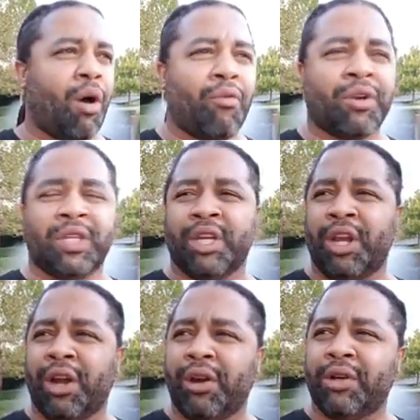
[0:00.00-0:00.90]
over the
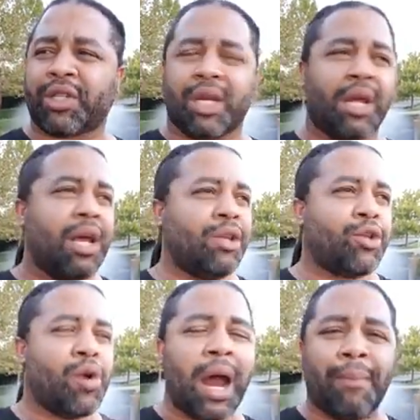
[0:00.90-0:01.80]
years and
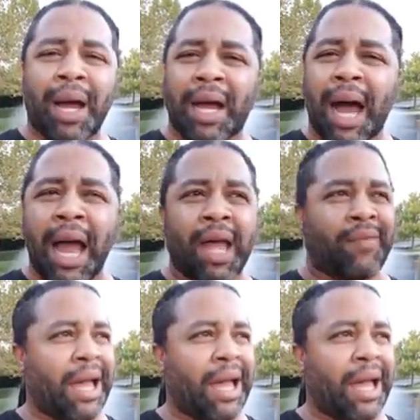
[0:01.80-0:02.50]
throughout my life.